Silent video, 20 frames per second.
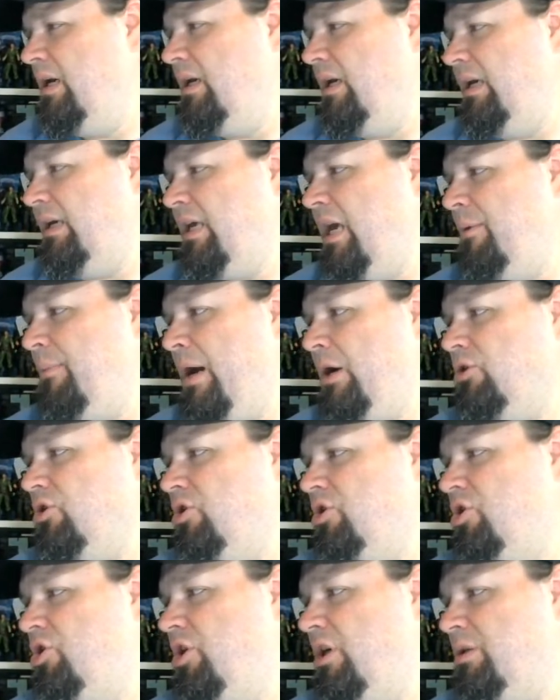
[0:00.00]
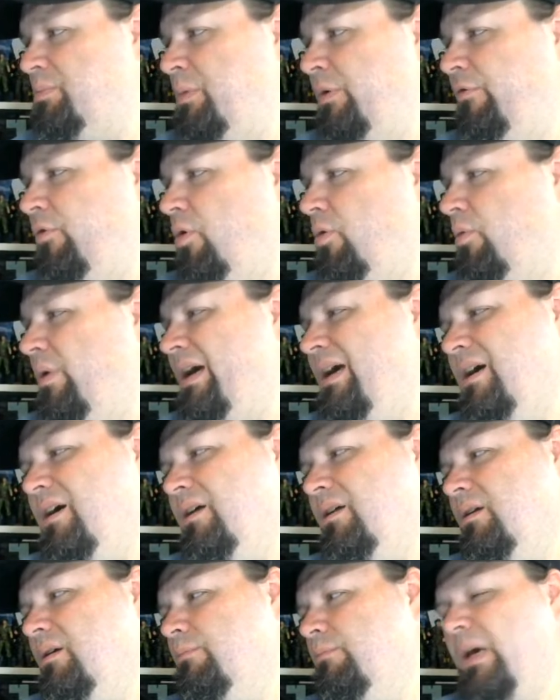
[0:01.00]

It came out just before, well,